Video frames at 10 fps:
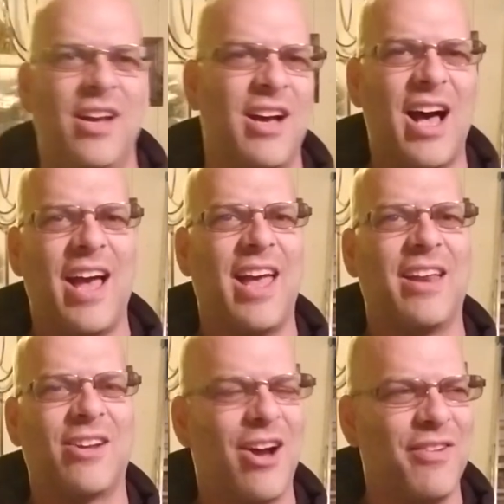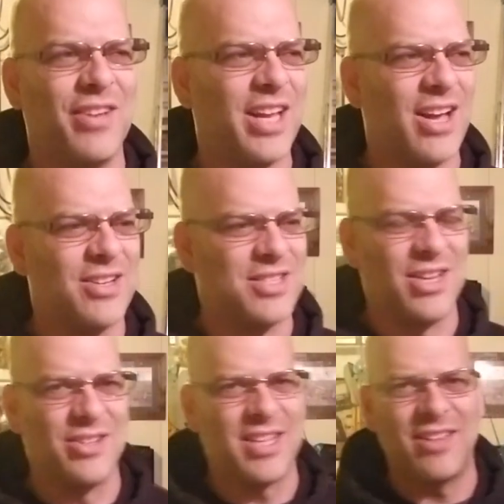high end car videos. You
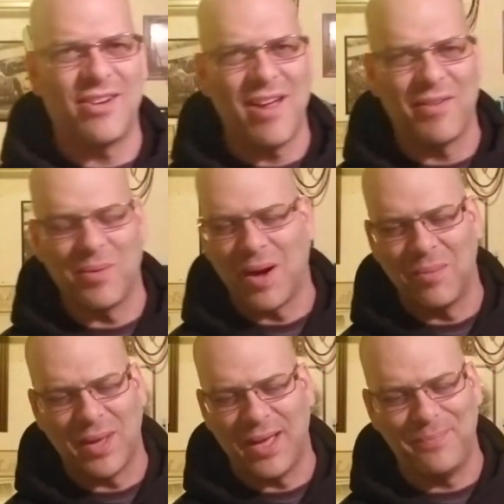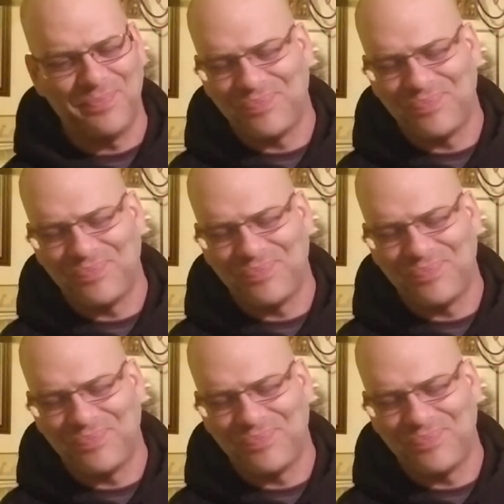know, it's like they're everywhere, but